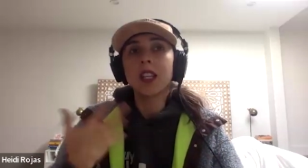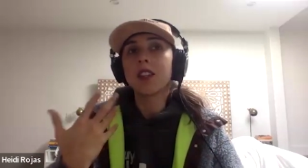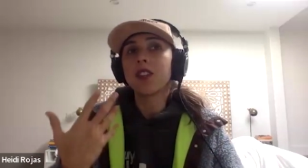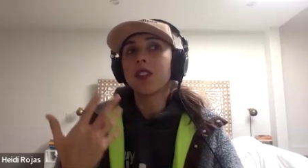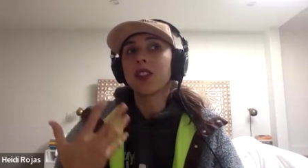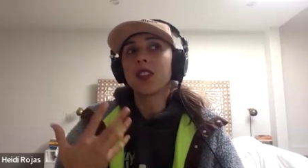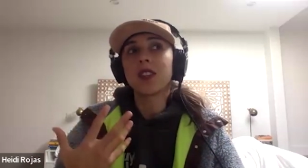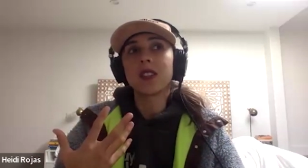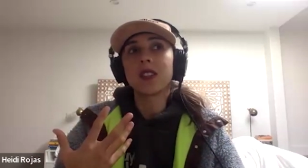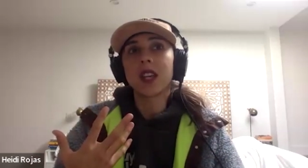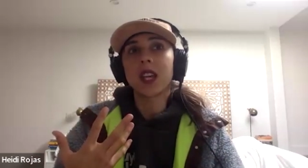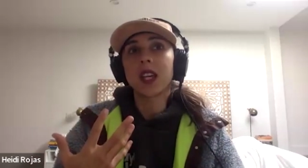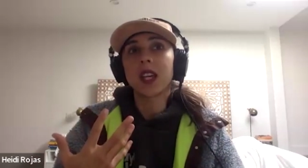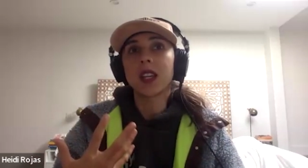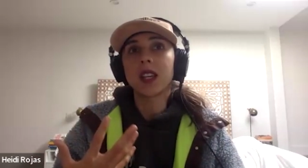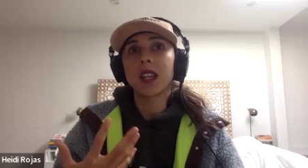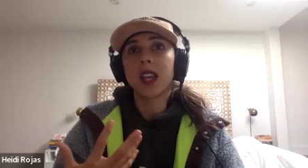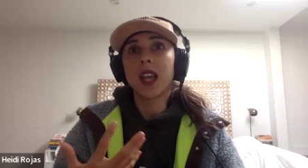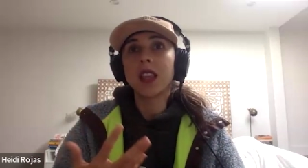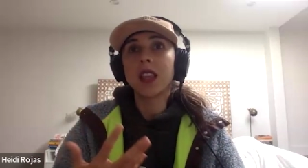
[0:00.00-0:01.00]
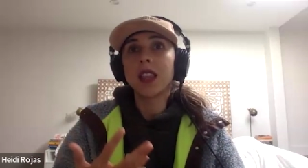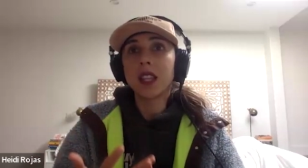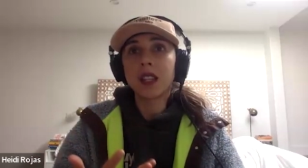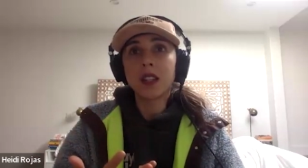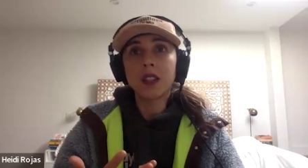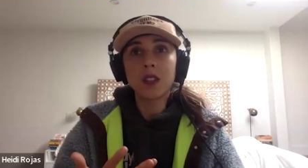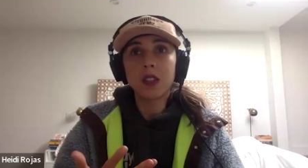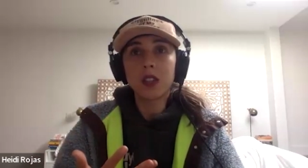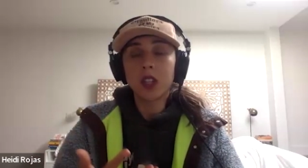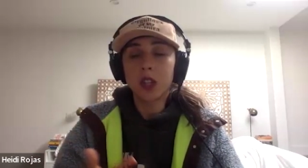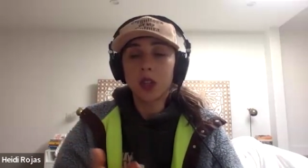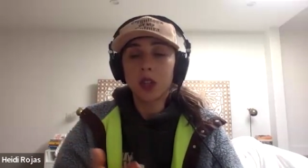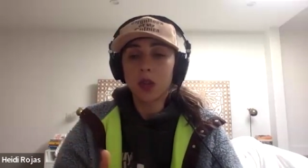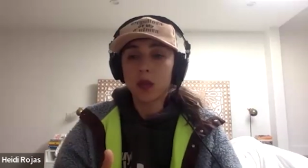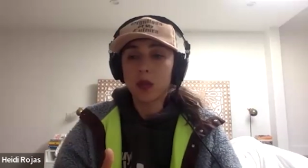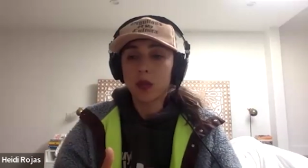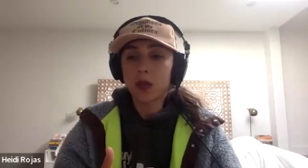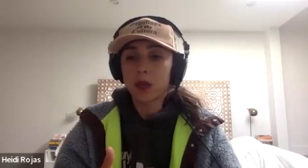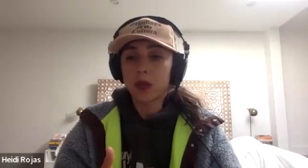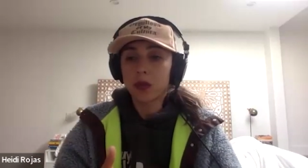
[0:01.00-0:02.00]
Is just like, and then,
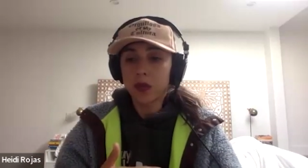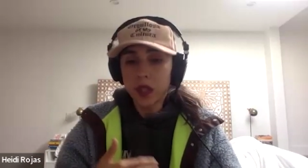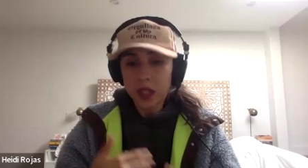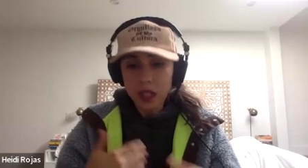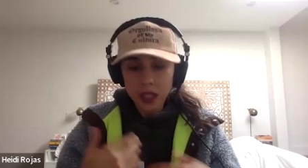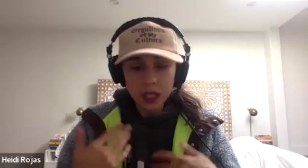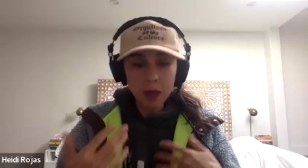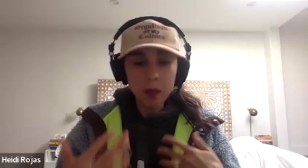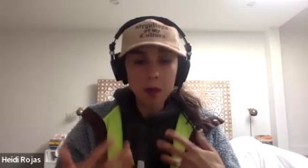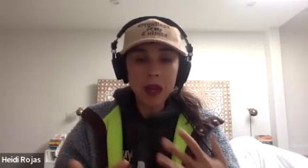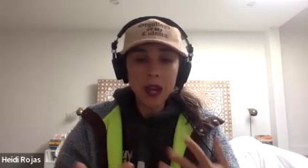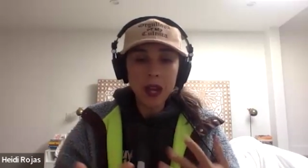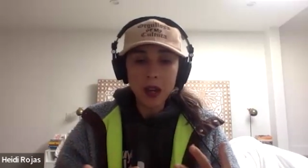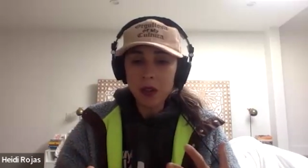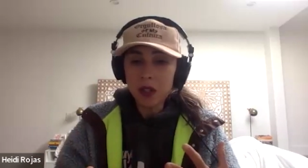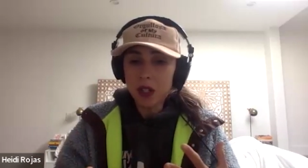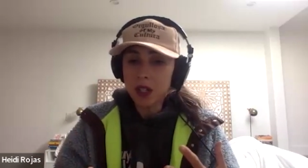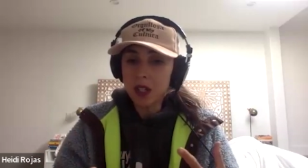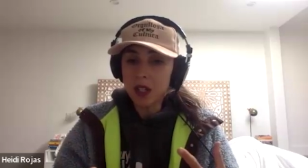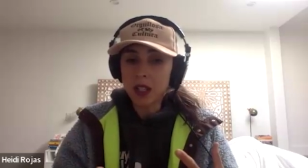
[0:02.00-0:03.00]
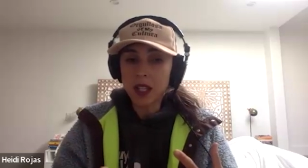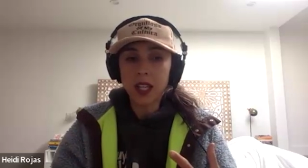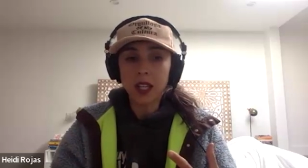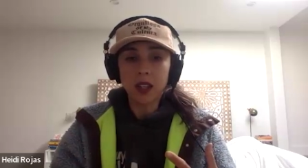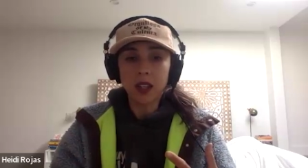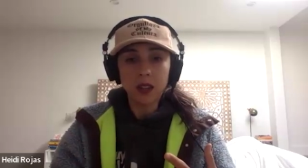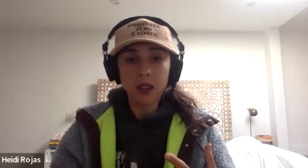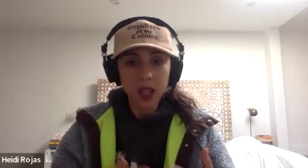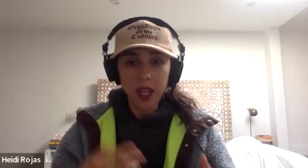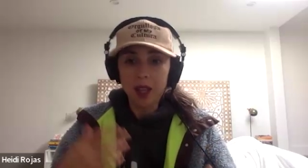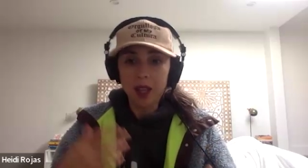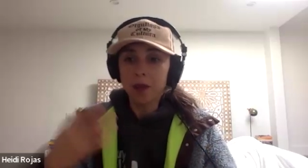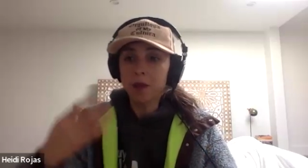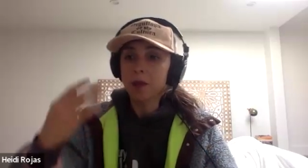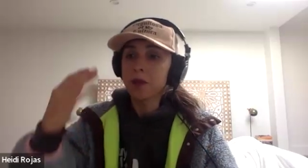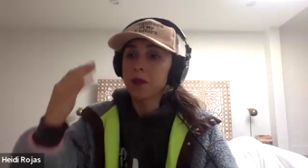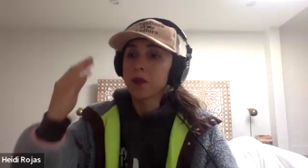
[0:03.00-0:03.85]
feeling empowered to like, okay,